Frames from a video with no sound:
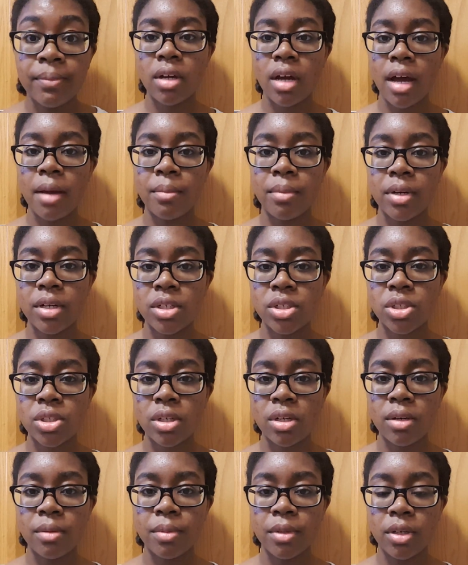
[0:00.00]
I'm pretty
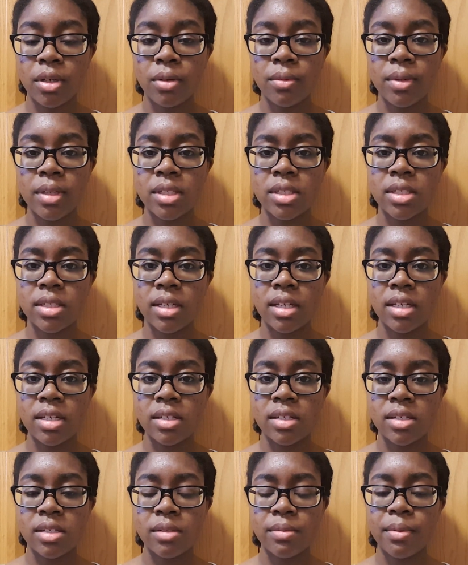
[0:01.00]
sure Beauty Queens
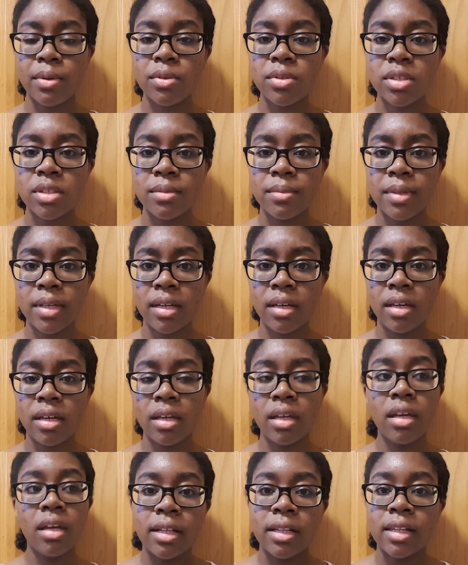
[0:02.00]
is supposed to be